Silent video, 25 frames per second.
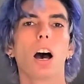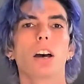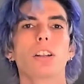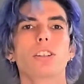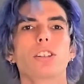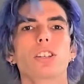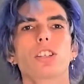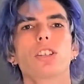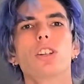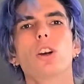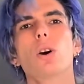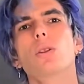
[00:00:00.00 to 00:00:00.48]

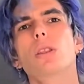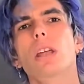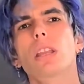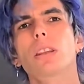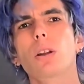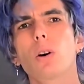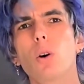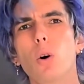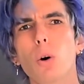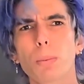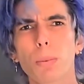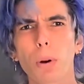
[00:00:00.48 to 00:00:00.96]
just know that
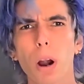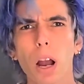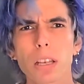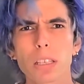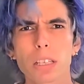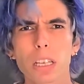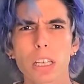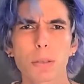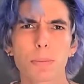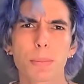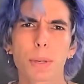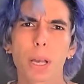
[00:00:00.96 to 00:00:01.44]
the whole
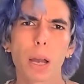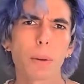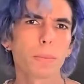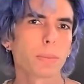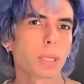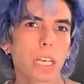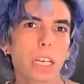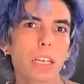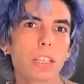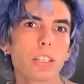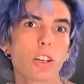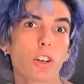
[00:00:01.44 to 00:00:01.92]
process becomes
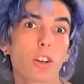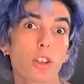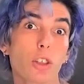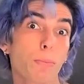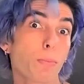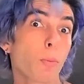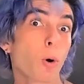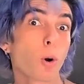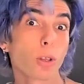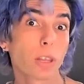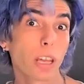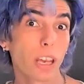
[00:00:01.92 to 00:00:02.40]
easier the
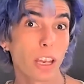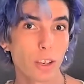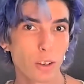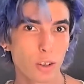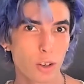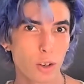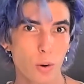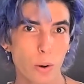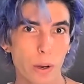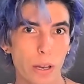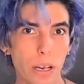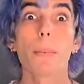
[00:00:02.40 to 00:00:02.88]
more that you
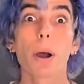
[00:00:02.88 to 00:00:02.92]
do it.